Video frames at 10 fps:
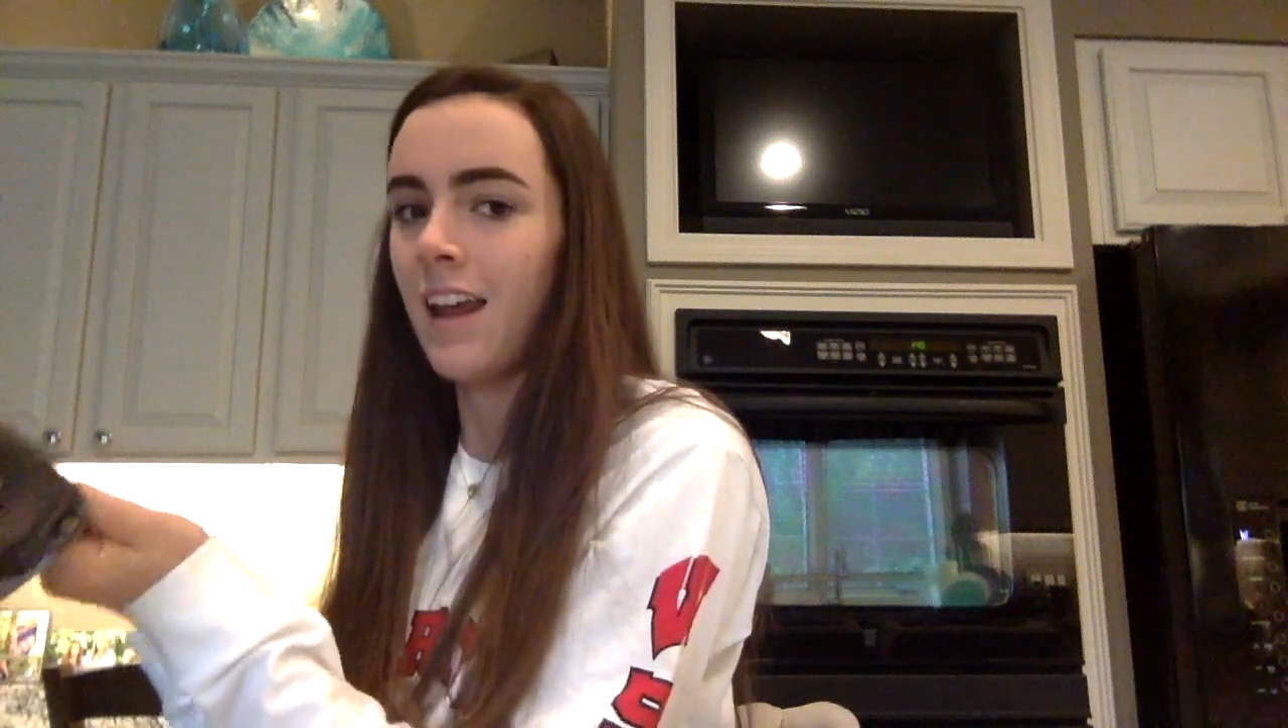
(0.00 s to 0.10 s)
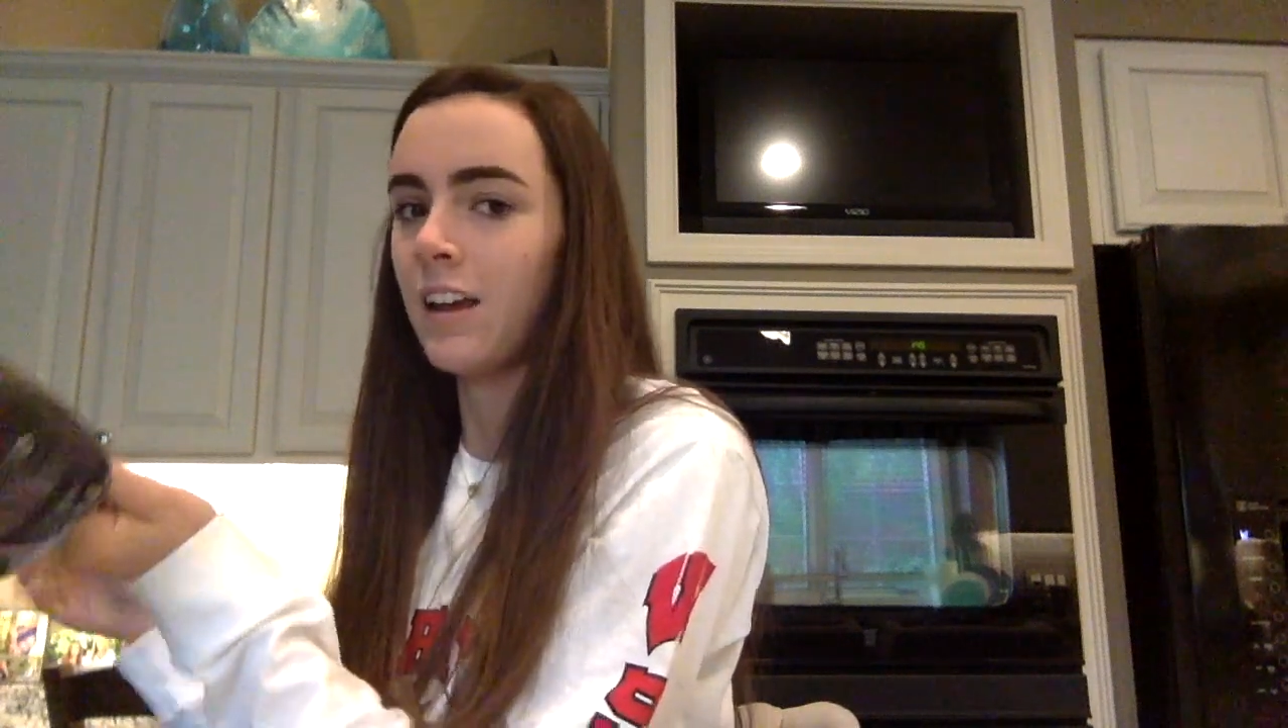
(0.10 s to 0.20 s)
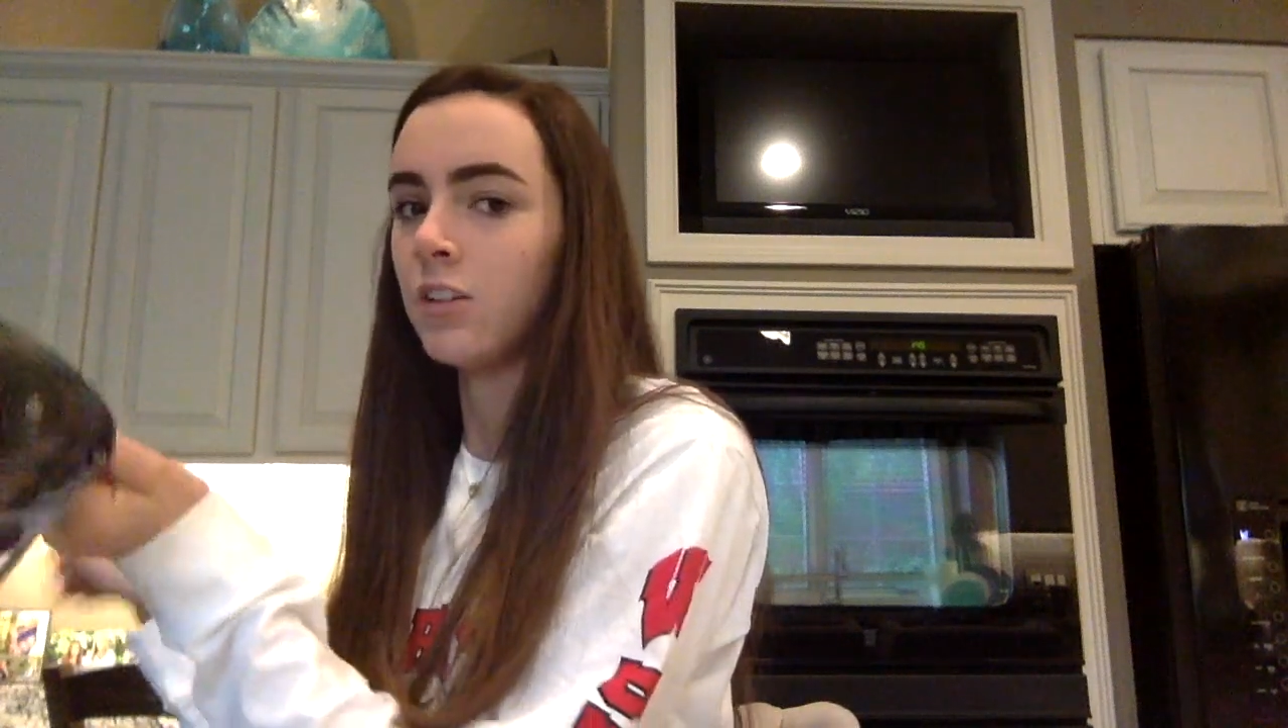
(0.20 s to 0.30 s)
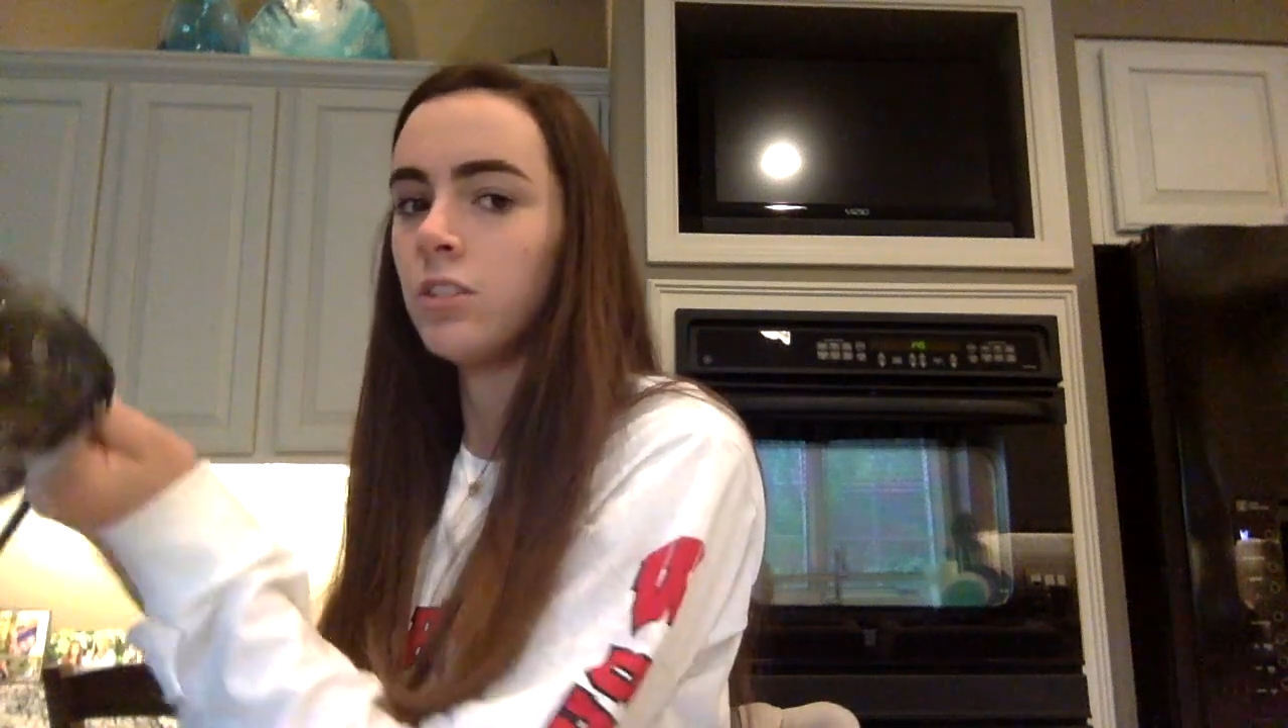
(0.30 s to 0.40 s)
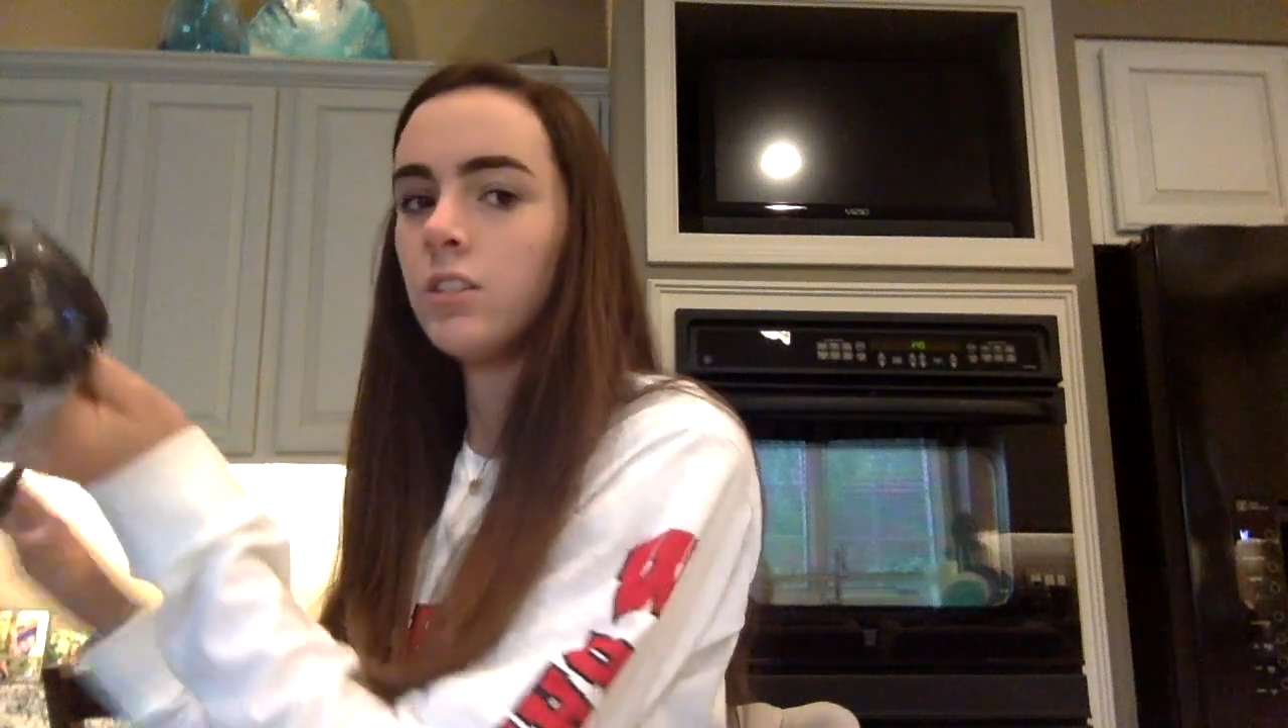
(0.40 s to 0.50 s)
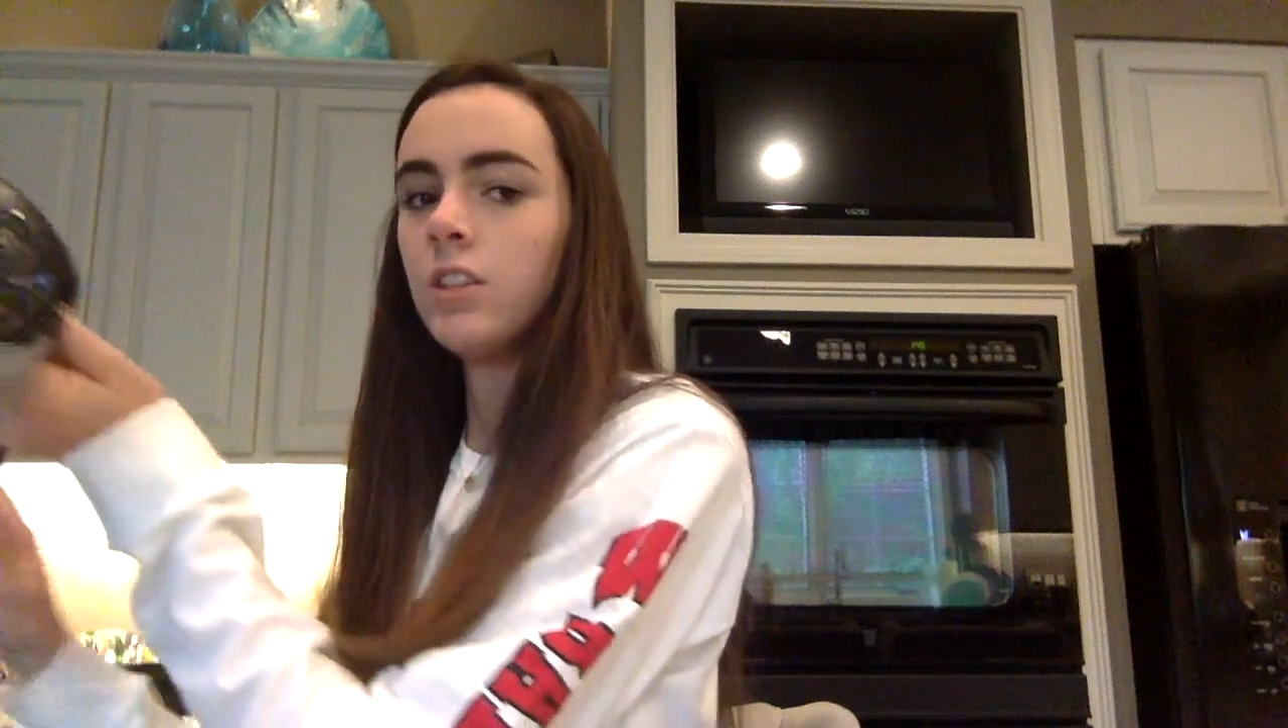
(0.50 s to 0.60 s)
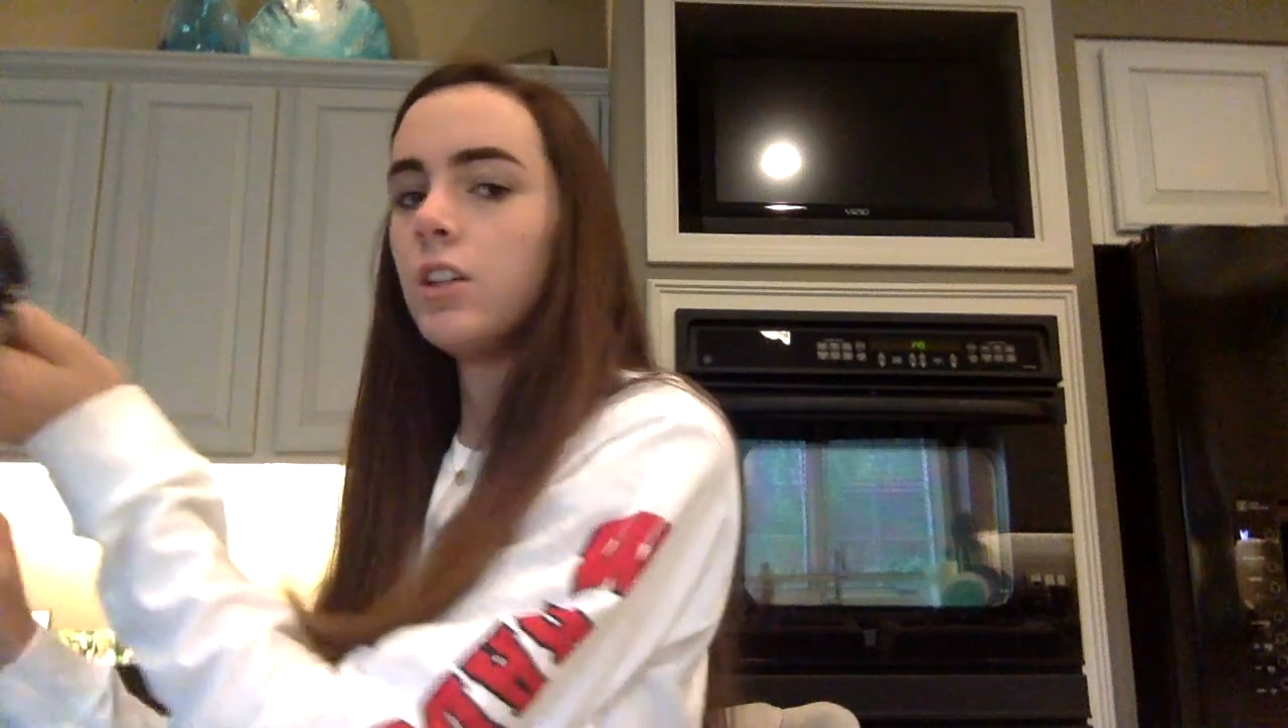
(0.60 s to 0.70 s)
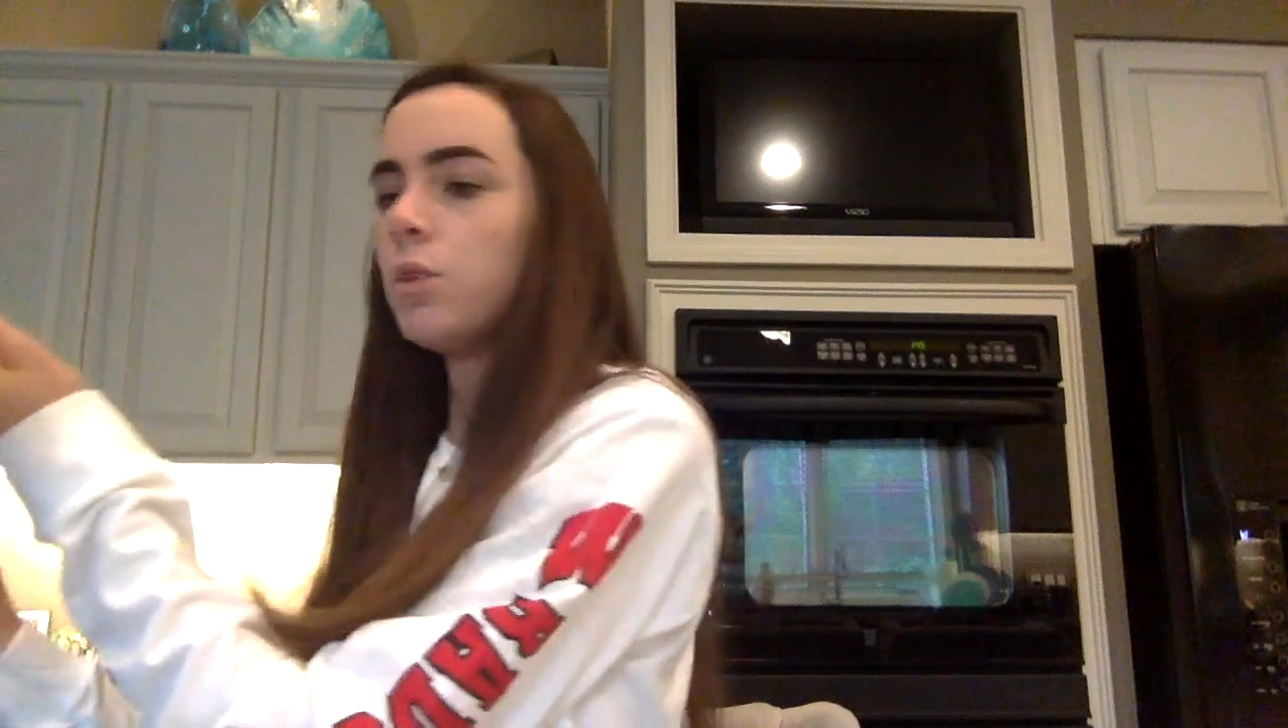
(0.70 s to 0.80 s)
angle,